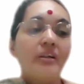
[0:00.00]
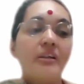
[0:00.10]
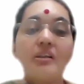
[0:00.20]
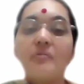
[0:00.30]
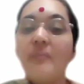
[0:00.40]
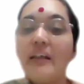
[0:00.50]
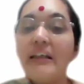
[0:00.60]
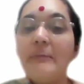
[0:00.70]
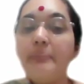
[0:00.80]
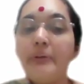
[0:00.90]
It is
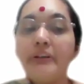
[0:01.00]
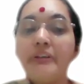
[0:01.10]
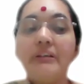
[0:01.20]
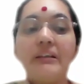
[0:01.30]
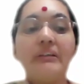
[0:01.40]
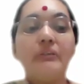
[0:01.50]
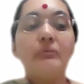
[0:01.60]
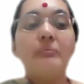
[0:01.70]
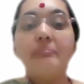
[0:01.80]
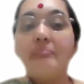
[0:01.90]
very important that
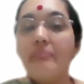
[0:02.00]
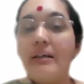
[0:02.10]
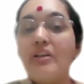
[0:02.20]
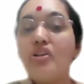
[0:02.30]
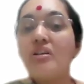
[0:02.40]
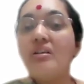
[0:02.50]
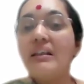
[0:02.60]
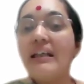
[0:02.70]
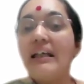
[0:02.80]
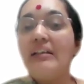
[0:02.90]
you mention
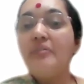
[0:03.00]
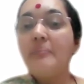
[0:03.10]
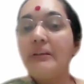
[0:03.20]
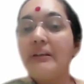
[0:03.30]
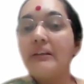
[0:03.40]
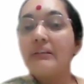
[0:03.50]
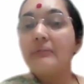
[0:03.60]
the alphabet.